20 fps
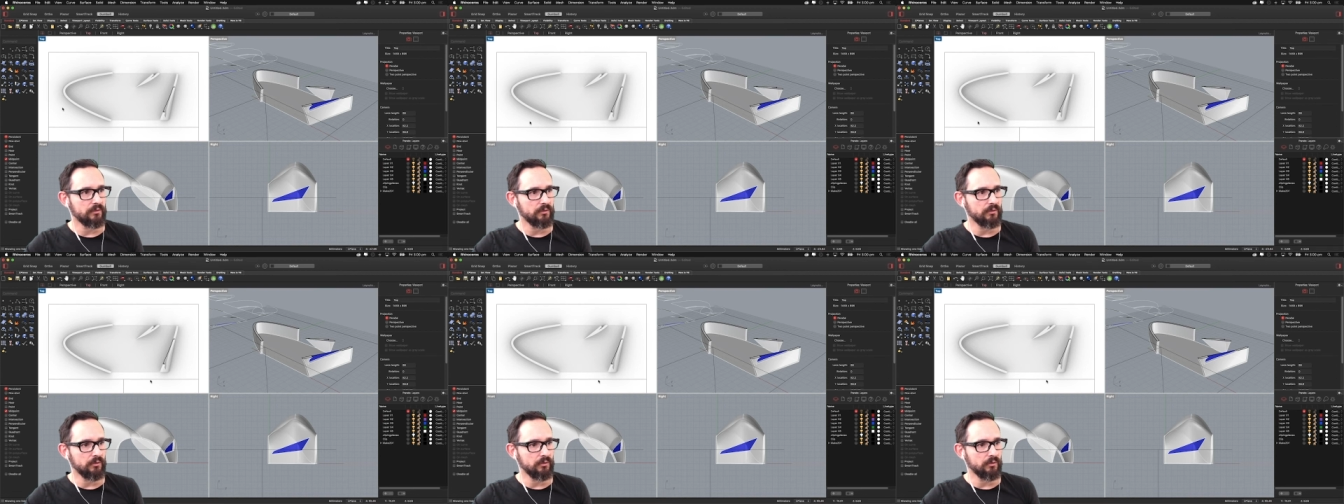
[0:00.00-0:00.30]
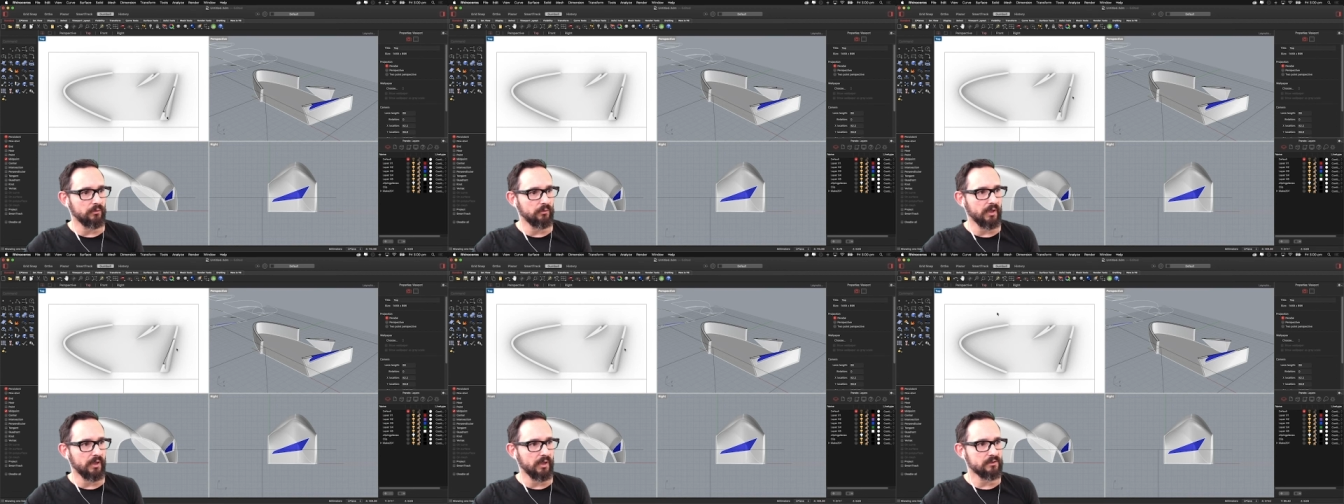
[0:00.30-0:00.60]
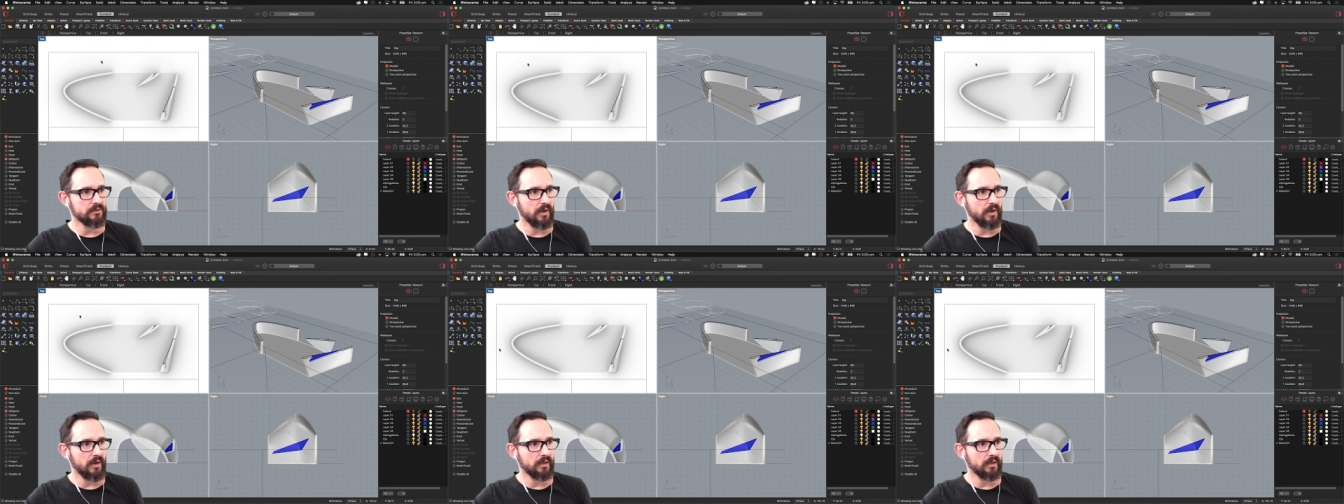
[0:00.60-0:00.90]
to
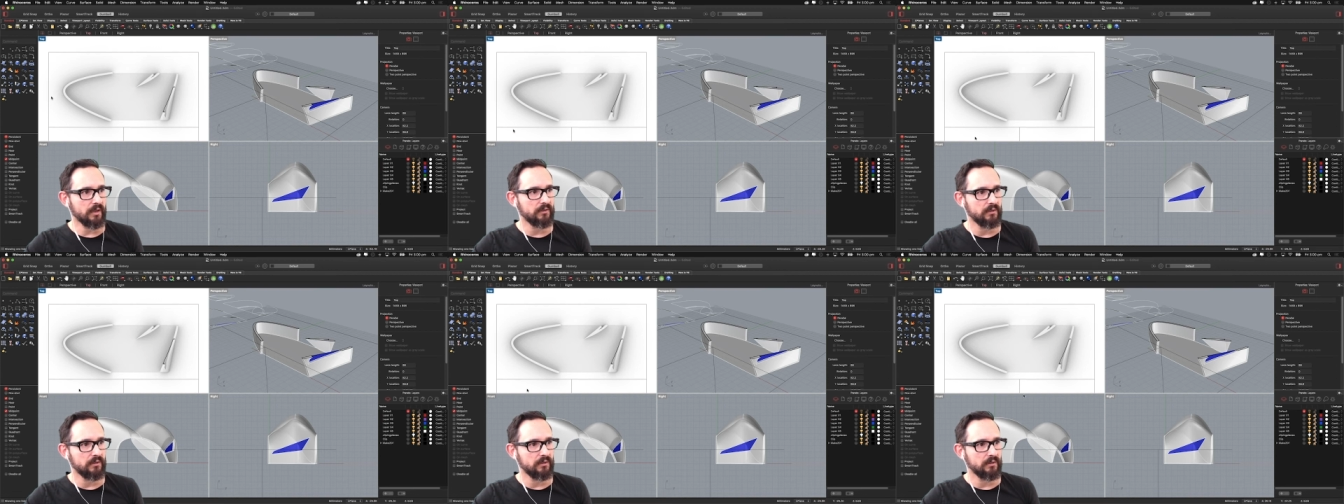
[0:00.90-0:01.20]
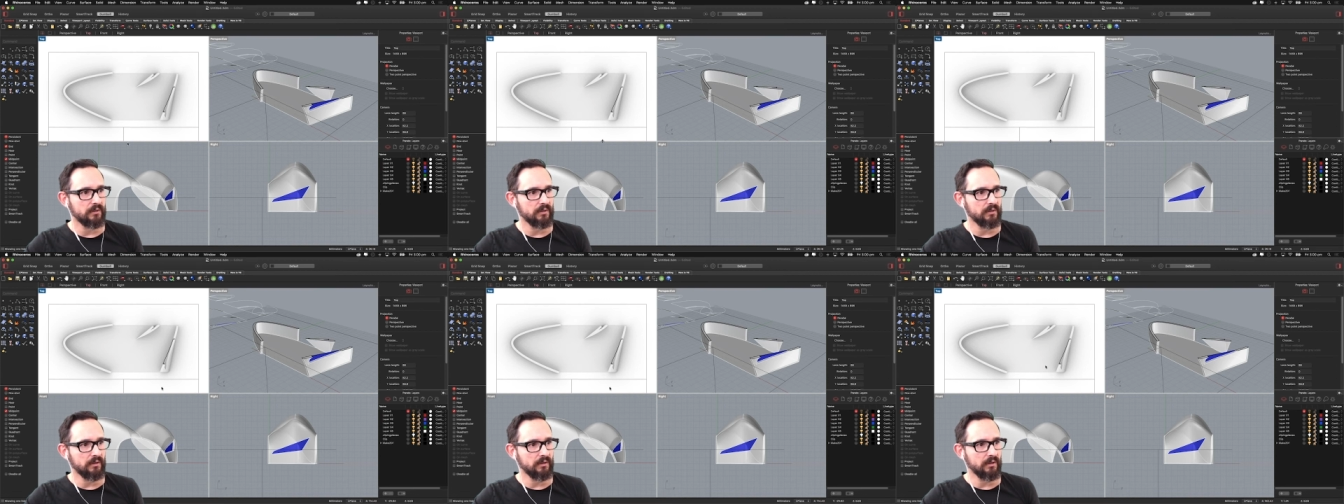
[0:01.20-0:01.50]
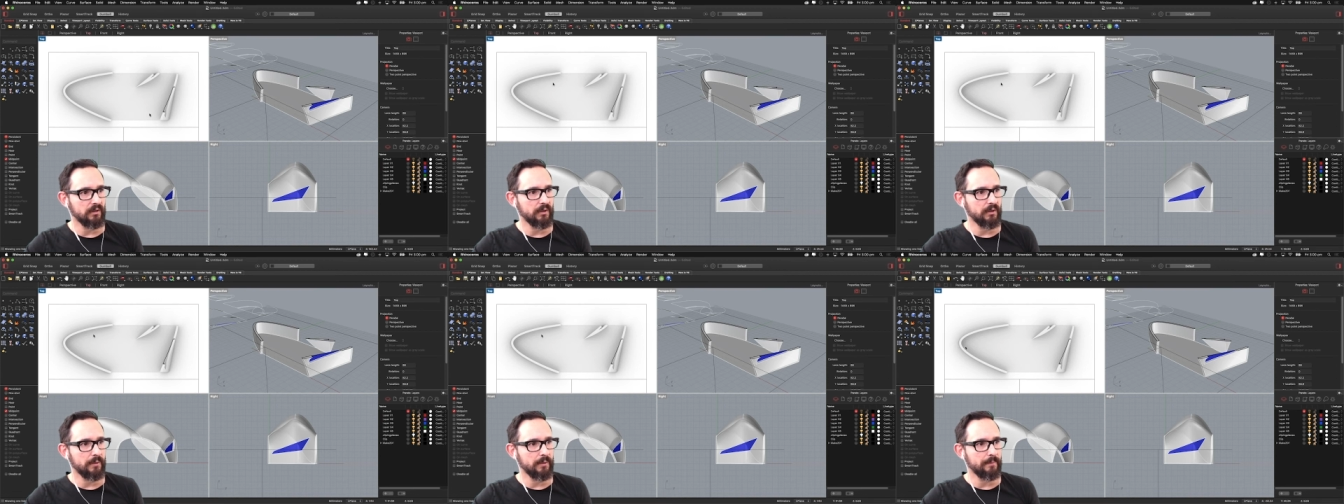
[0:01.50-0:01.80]
extract
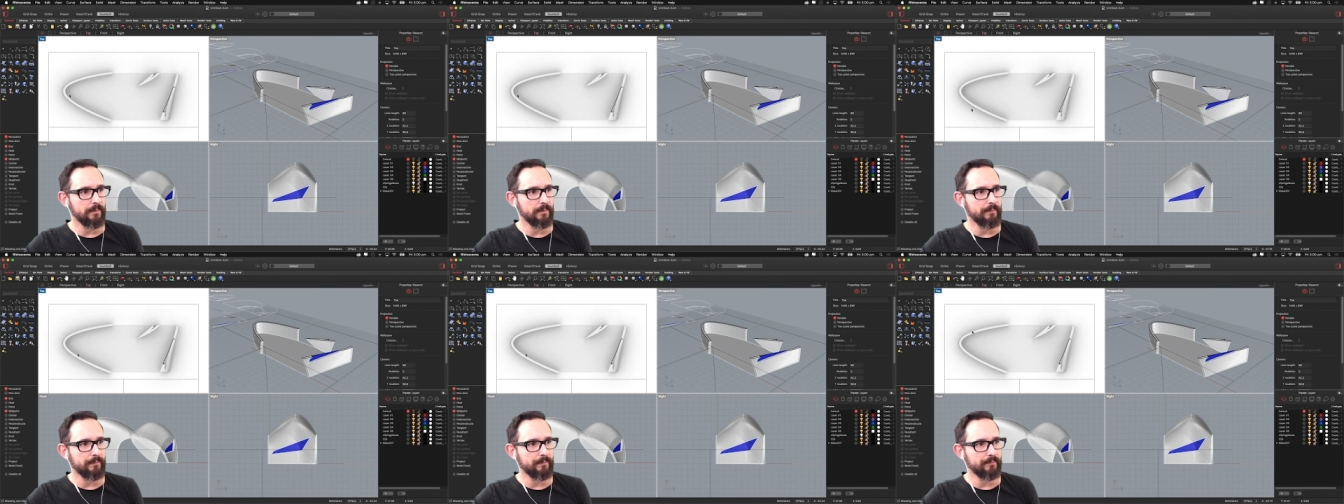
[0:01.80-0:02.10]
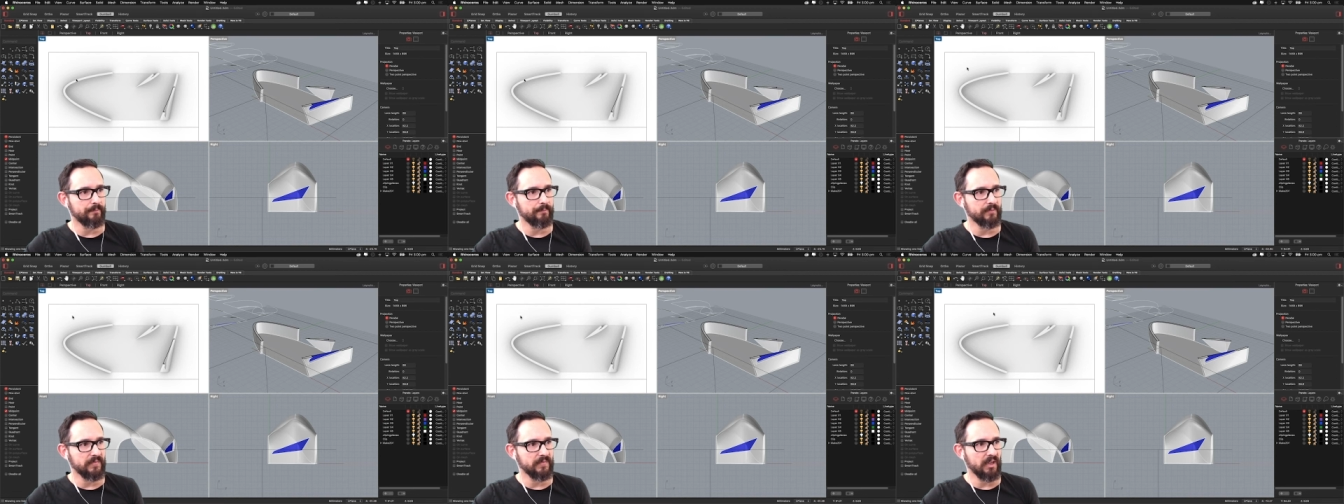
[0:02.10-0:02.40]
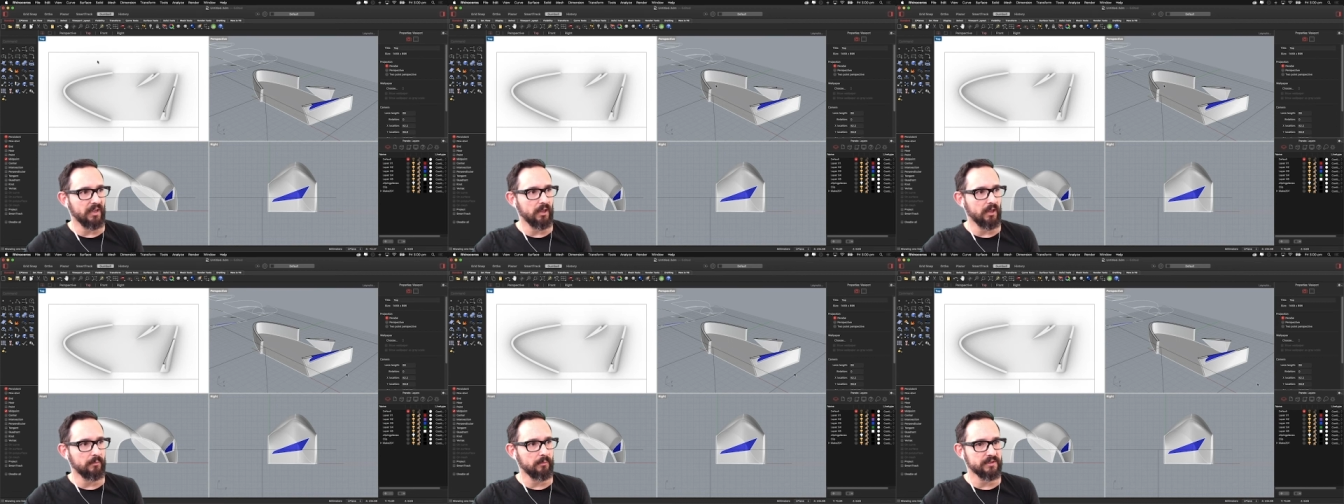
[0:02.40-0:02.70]
the
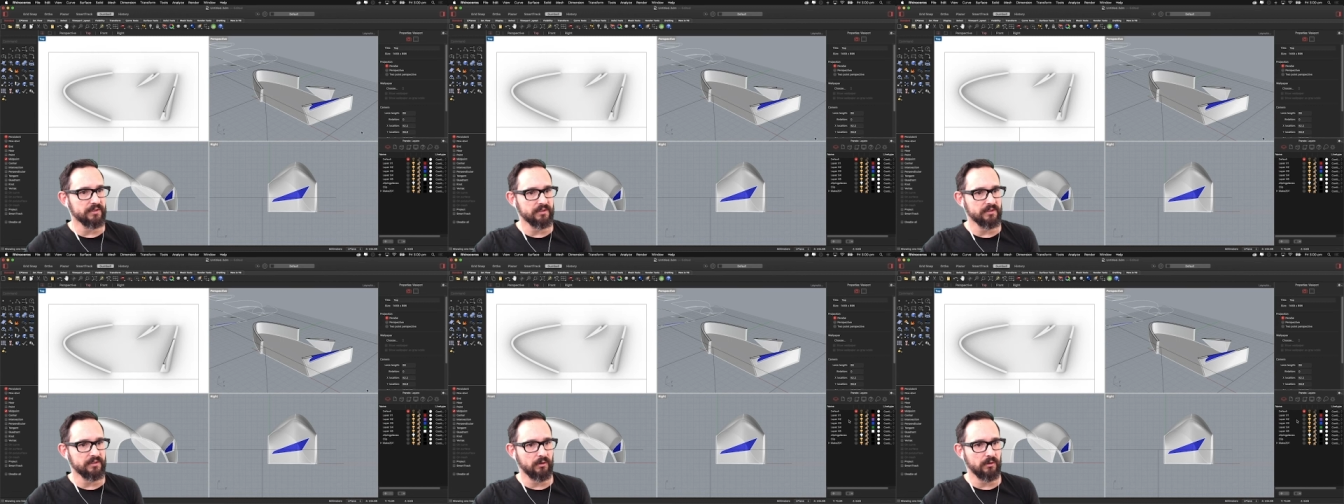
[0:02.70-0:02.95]
elements.